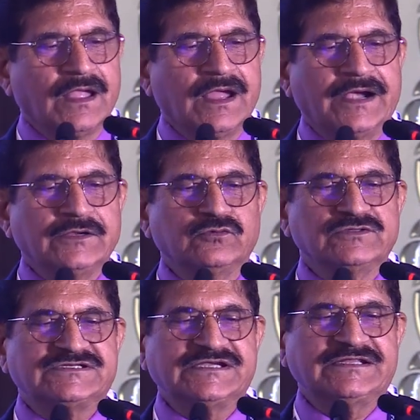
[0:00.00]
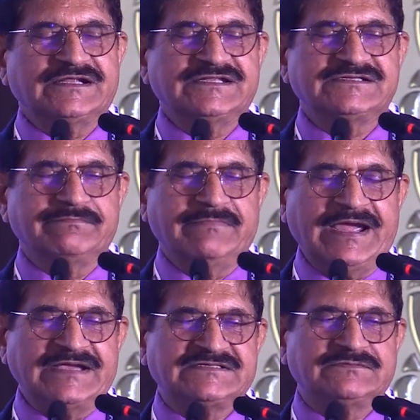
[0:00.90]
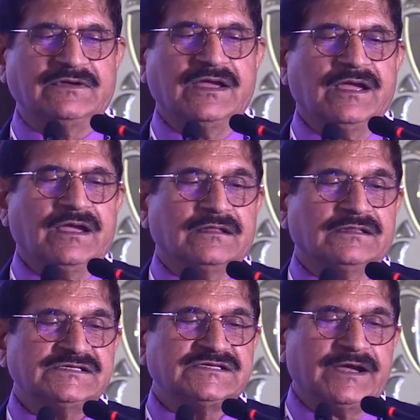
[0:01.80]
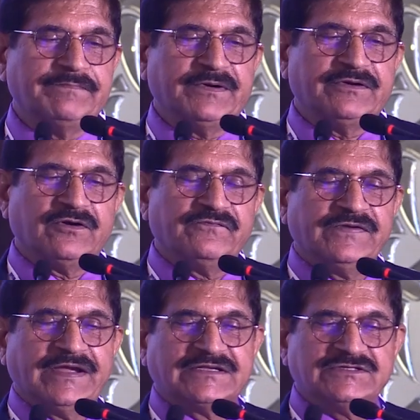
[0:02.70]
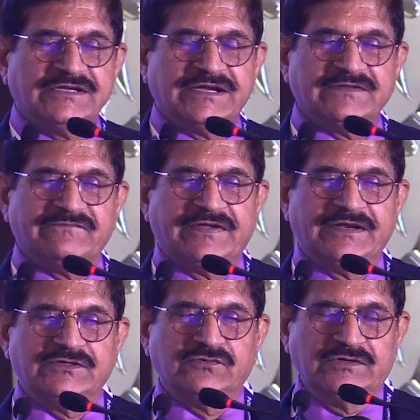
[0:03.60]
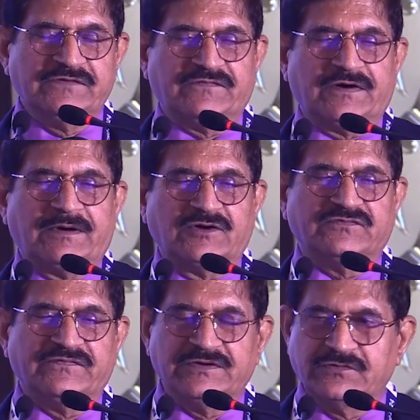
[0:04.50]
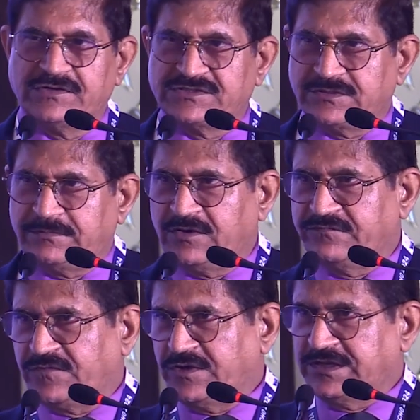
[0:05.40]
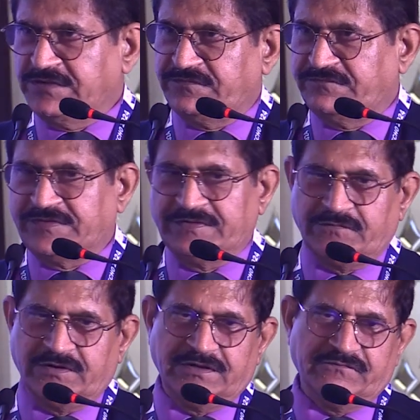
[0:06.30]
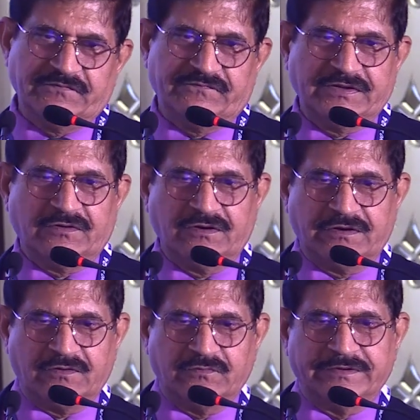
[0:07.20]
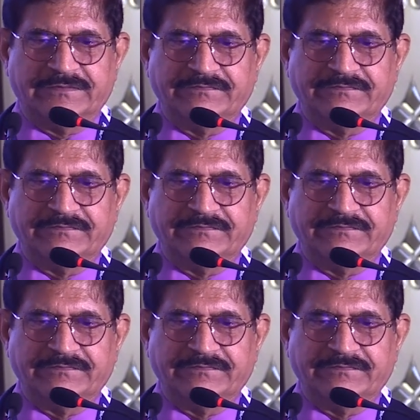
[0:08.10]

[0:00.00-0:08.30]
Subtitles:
And you will see that this mass, this hypertrophy actually has a very uniform Hounsfield units, about 40, 50, 40, 50 all around.